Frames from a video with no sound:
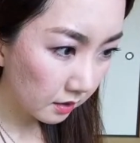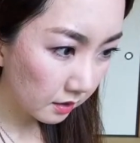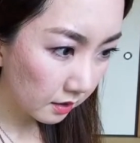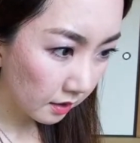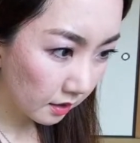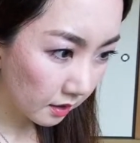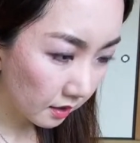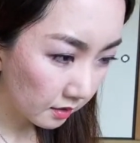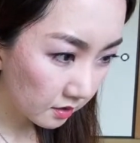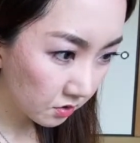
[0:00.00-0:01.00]

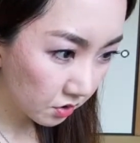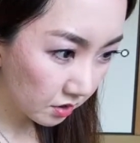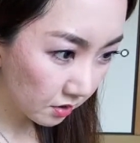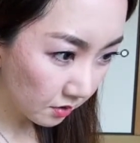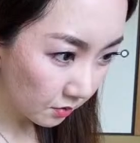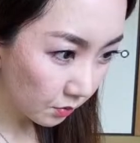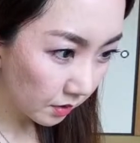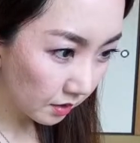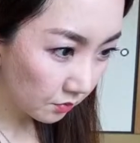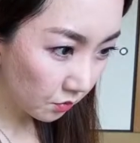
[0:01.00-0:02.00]
catch the
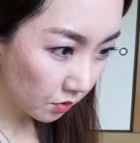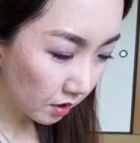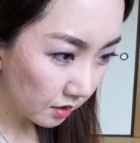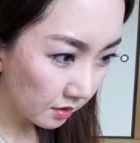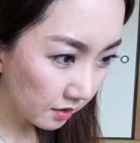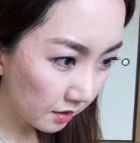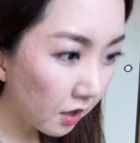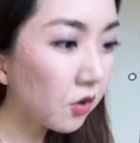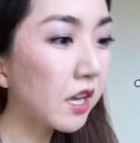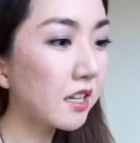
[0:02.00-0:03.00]
rerun.
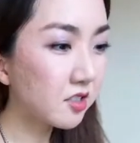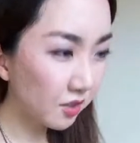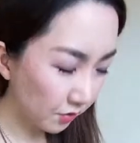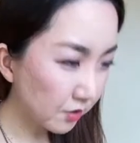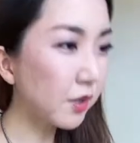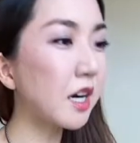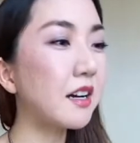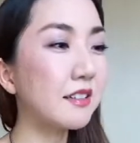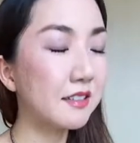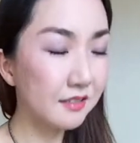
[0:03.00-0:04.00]
Oh, catch the
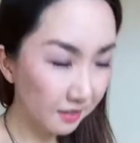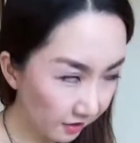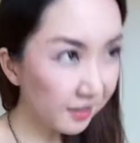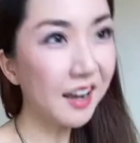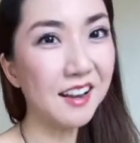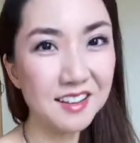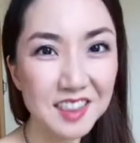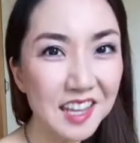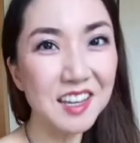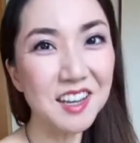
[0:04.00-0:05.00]
rerun. Okay,
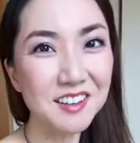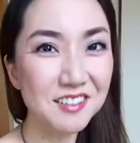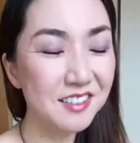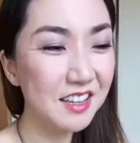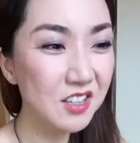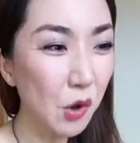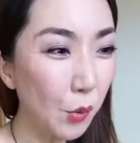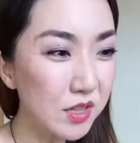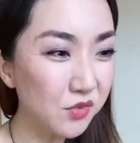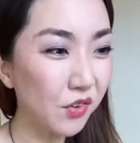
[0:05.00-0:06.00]
thank you. Thank you
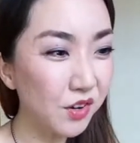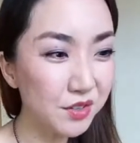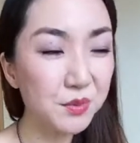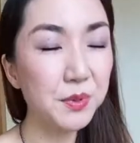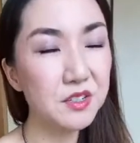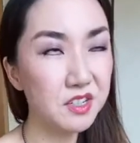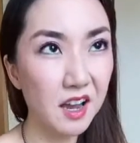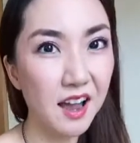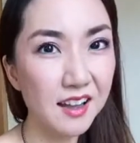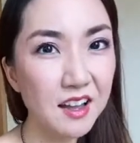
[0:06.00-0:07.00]
always for your super
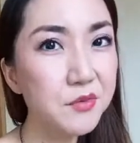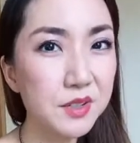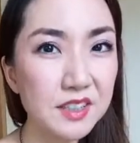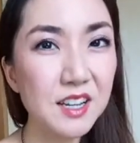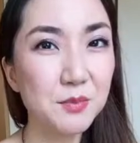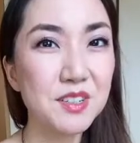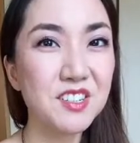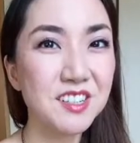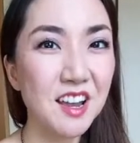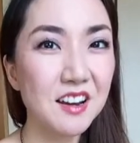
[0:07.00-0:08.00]
chat. I really
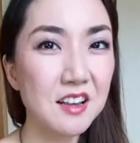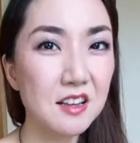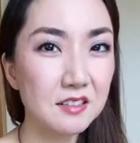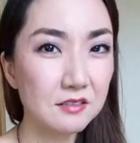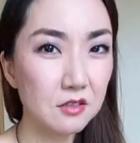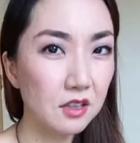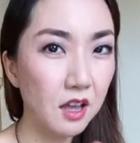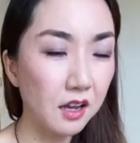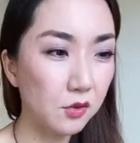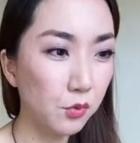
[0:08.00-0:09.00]
appreciate it, and good
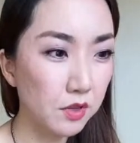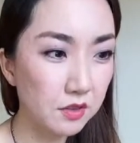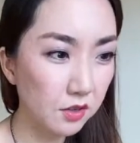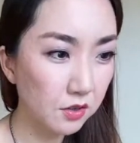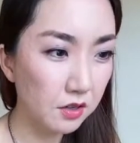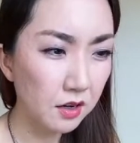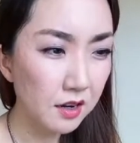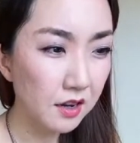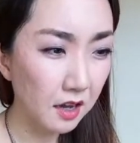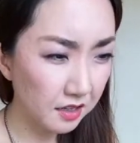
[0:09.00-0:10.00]
luck with your,
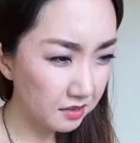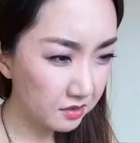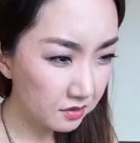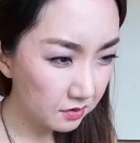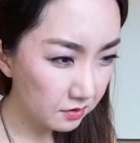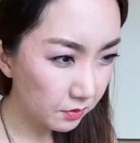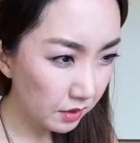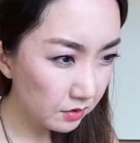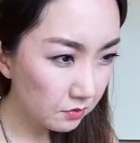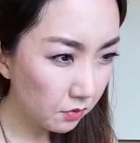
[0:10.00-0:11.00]
I guess what
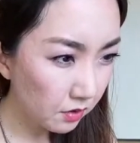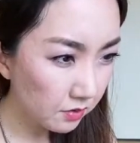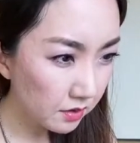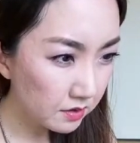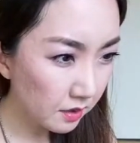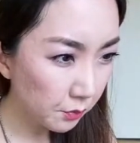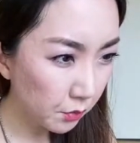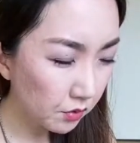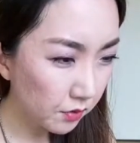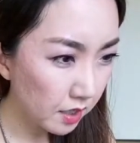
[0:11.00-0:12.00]
your role is, a
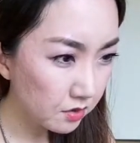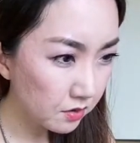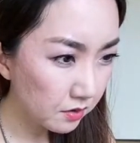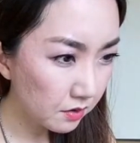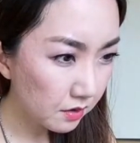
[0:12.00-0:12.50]
moderator.